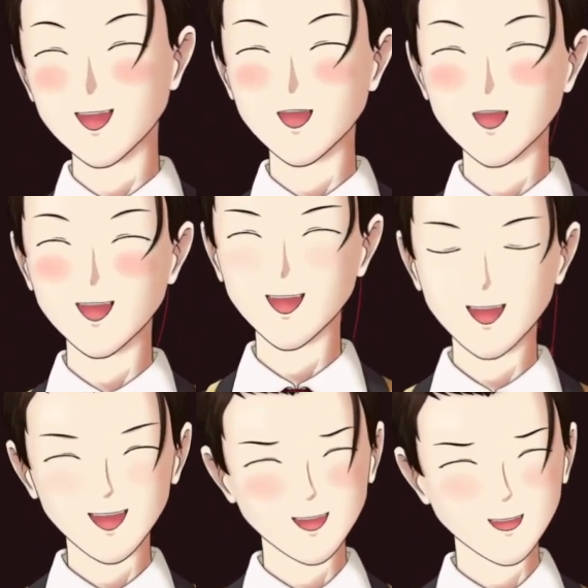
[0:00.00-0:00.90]
Okay.
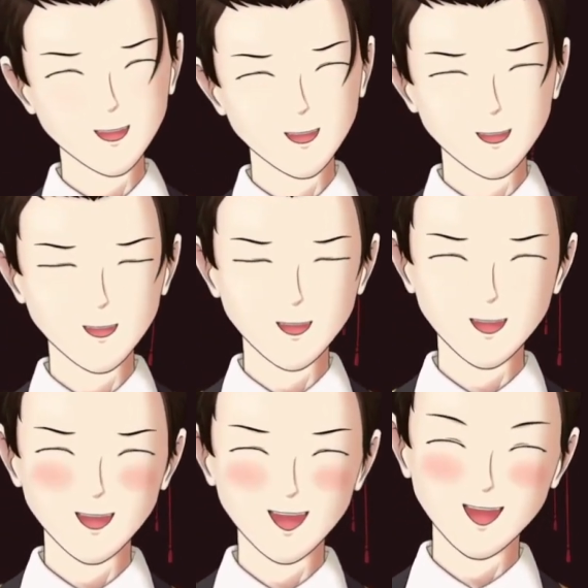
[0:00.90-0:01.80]

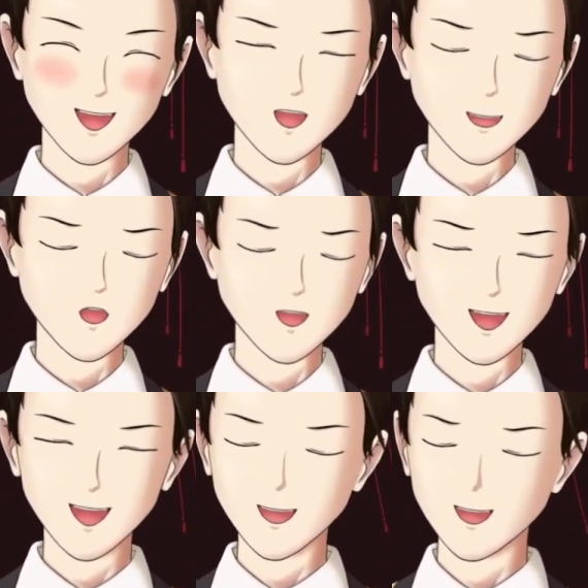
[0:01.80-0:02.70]
I don't know how loud
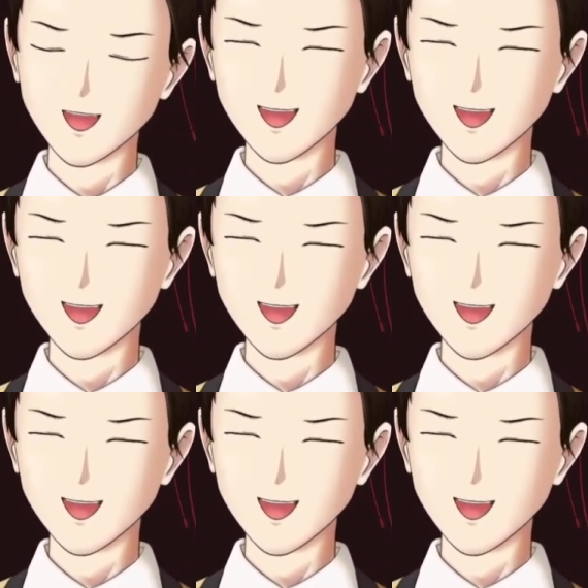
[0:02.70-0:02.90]
it is. I can